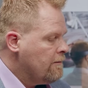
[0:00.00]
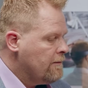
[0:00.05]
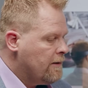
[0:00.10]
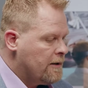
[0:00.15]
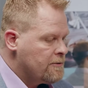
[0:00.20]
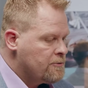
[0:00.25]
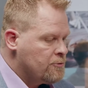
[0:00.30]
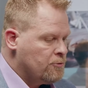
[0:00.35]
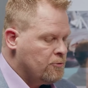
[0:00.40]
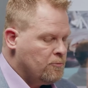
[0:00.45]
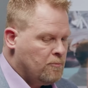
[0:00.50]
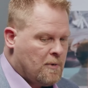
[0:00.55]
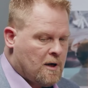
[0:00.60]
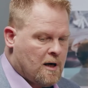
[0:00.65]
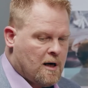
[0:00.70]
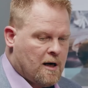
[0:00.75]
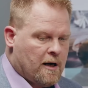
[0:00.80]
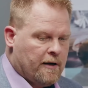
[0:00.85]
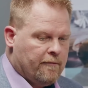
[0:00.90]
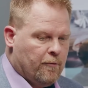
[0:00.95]

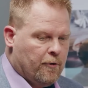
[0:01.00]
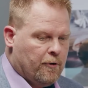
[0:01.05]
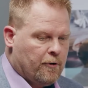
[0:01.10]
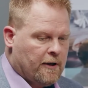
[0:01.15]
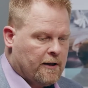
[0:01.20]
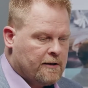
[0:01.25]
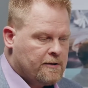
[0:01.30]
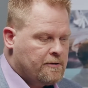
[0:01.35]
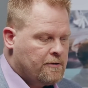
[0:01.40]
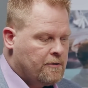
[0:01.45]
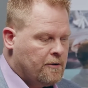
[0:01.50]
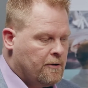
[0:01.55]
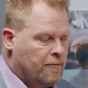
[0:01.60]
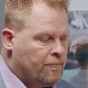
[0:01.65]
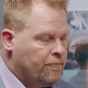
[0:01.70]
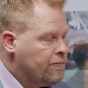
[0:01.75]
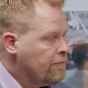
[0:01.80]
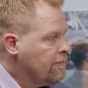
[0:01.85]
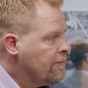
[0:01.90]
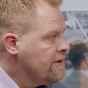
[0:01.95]
Asunmaa. I work as a
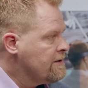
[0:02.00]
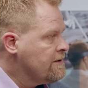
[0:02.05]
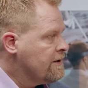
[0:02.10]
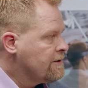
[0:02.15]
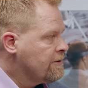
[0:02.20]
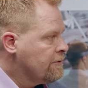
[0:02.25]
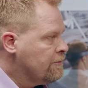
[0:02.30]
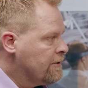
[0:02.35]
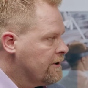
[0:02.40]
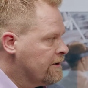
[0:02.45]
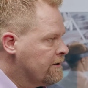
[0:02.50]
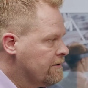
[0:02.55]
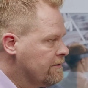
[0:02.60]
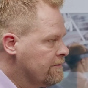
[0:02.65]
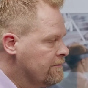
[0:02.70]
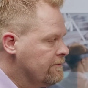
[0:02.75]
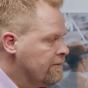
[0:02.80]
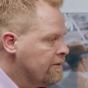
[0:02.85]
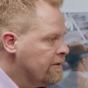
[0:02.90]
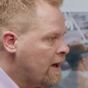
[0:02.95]
business unit
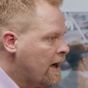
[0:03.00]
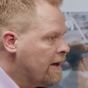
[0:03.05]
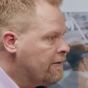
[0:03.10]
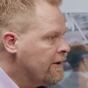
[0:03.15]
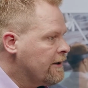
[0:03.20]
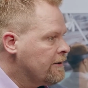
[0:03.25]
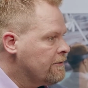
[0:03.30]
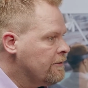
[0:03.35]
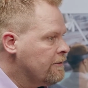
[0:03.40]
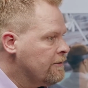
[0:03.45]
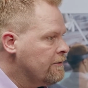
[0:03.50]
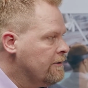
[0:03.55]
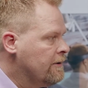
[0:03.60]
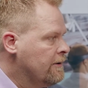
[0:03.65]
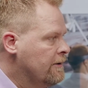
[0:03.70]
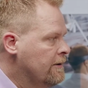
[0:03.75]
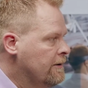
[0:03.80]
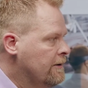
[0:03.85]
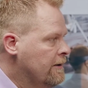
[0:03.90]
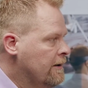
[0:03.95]
director
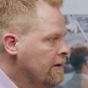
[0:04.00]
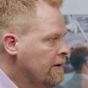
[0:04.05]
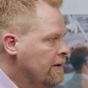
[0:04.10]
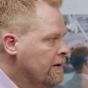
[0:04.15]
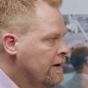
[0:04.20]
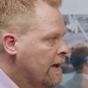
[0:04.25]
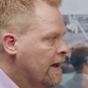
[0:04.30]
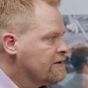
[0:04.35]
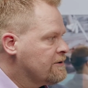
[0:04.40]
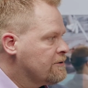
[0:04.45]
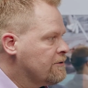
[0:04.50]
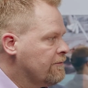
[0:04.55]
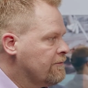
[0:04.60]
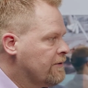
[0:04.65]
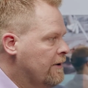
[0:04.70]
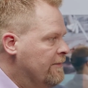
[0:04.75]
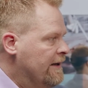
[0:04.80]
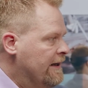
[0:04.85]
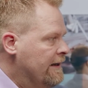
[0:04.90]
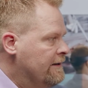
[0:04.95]
at
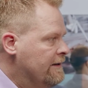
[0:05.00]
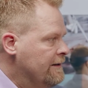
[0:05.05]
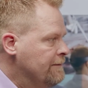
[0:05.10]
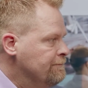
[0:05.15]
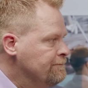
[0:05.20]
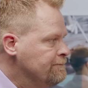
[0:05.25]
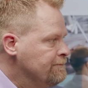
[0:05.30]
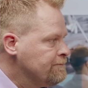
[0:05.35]
Softability,